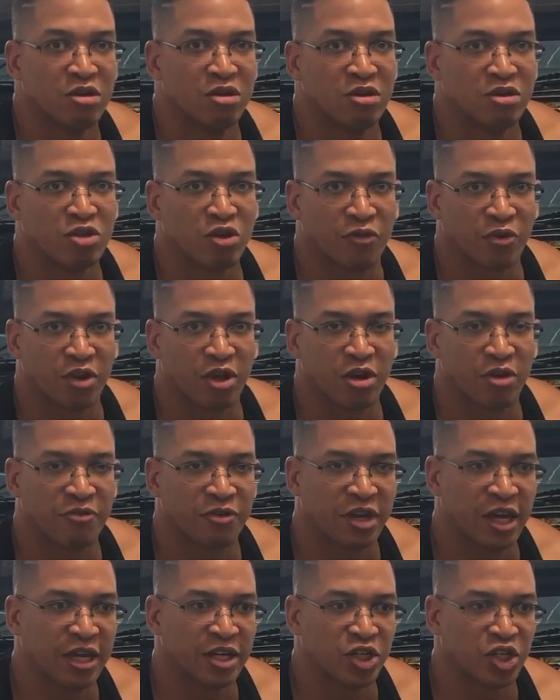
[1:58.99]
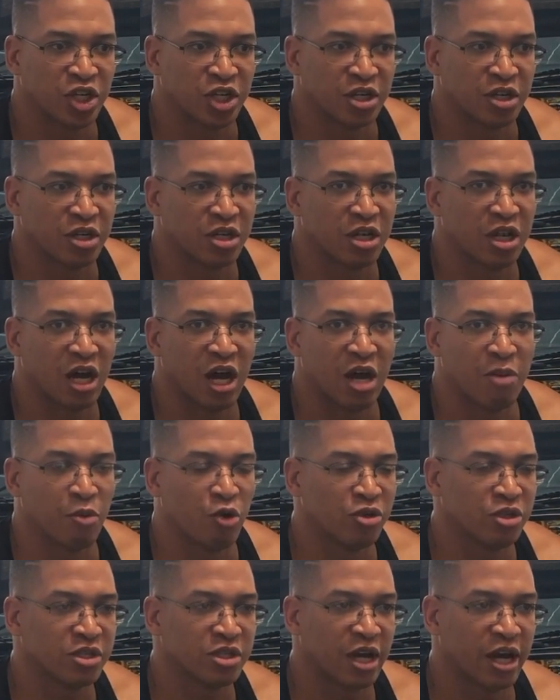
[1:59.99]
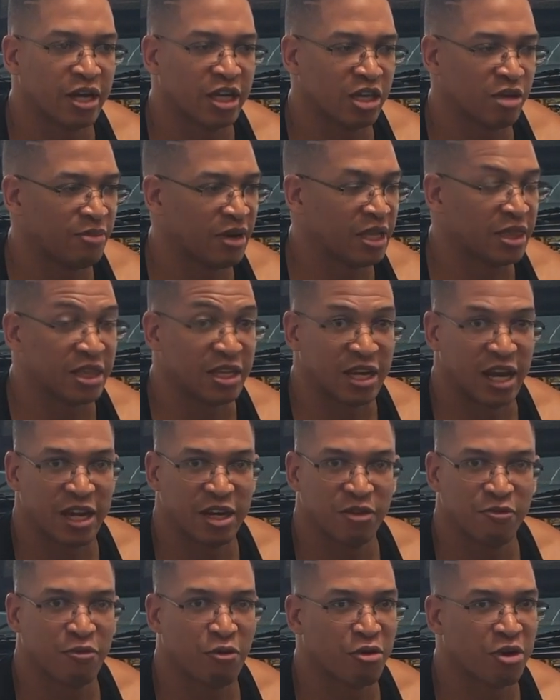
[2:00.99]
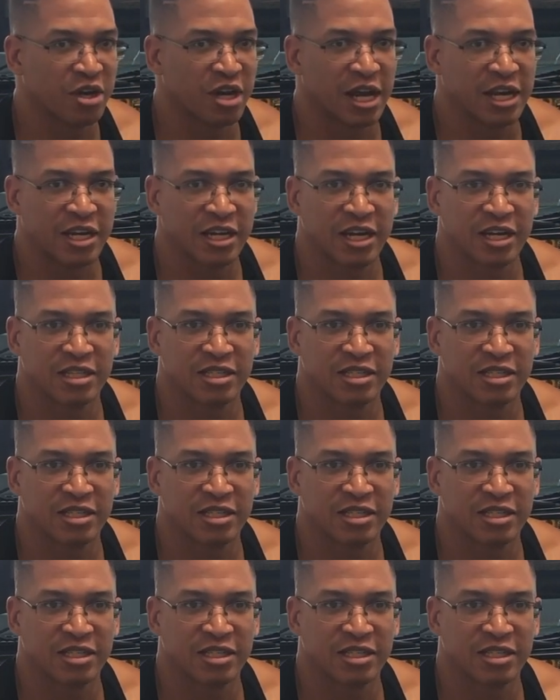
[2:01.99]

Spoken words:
So for clarification, I'm only talking about the 94 to 99